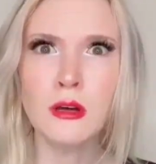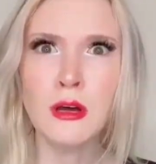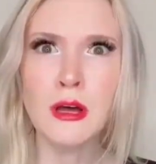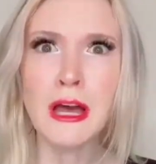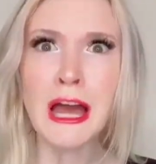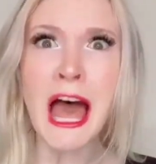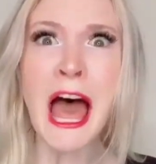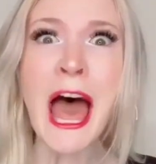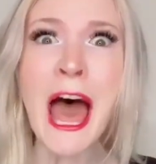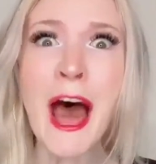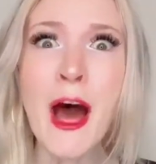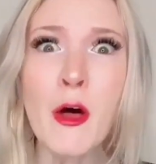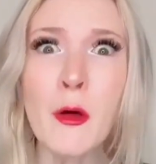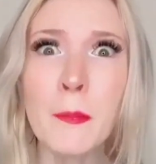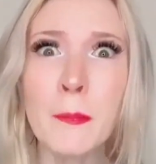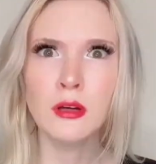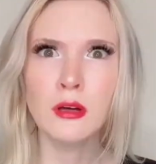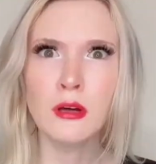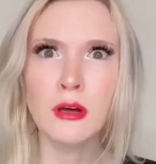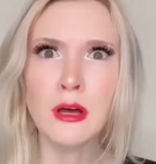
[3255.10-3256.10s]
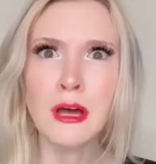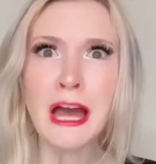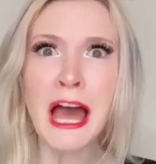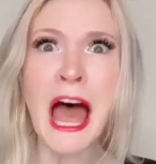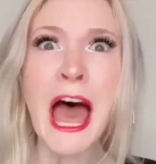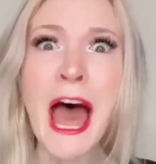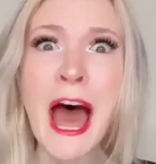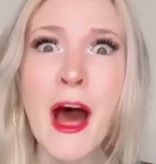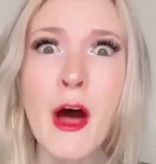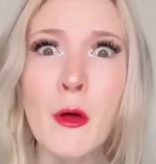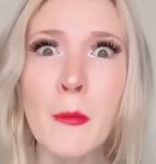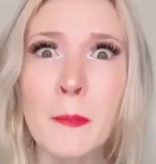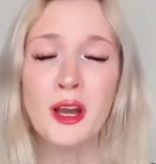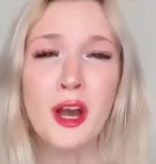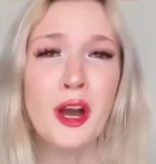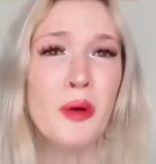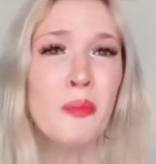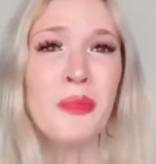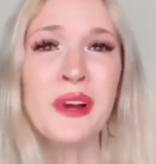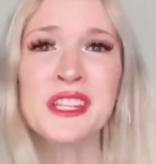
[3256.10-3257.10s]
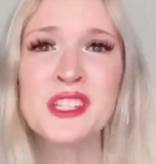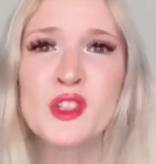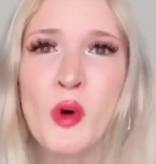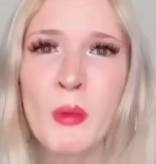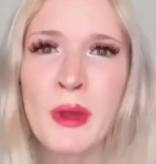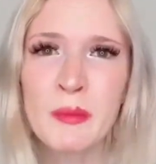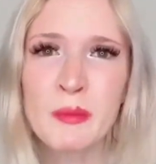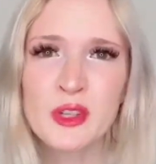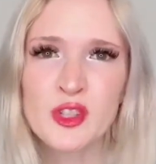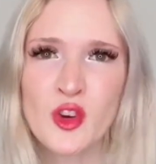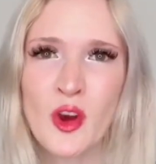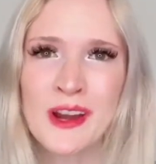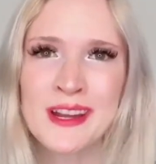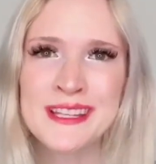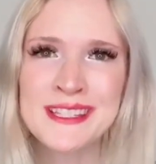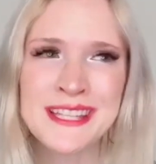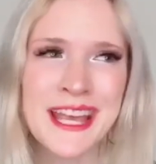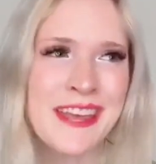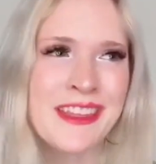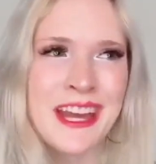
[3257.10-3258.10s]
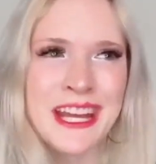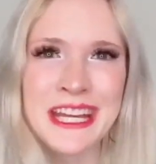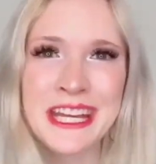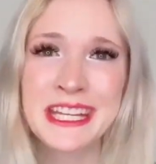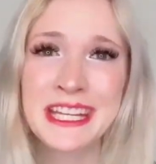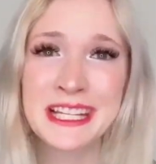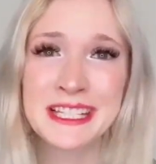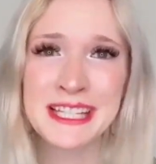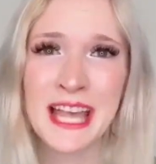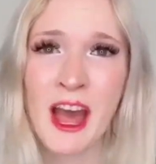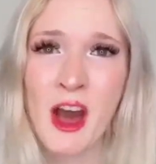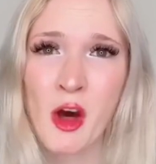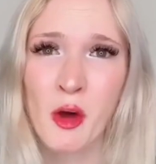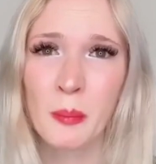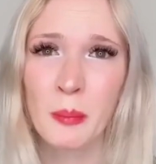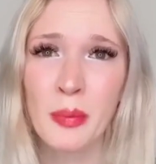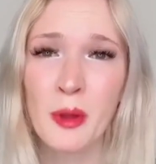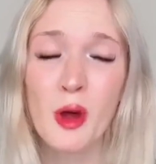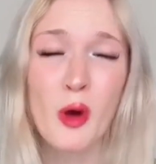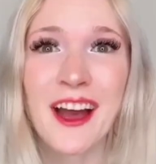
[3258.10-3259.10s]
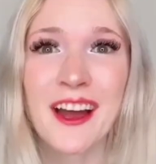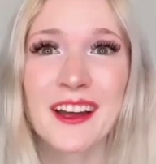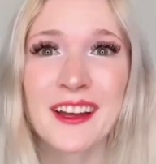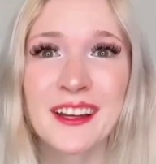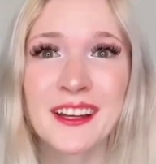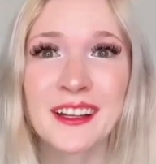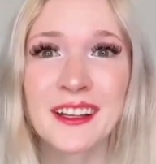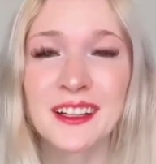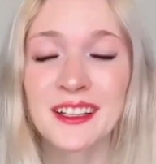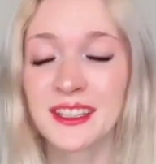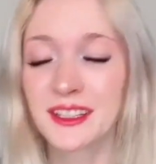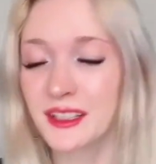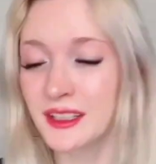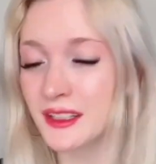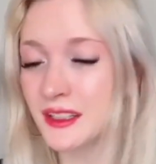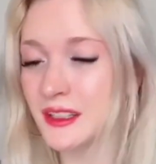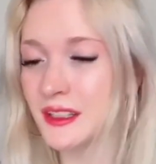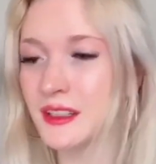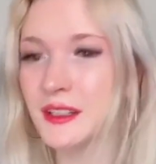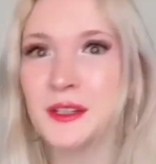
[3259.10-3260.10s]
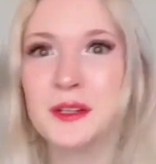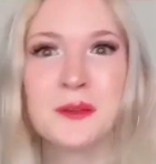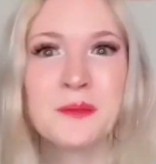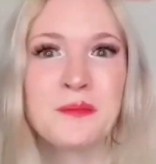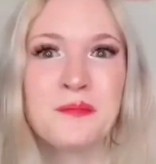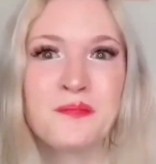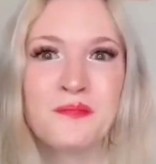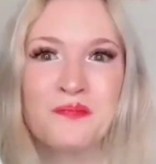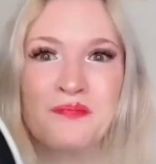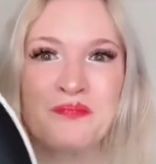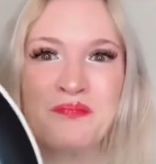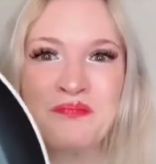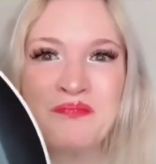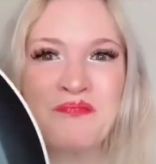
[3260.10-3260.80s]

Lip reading: How? My soulmate was trying to say that he needs help. Here, send him this frying pan.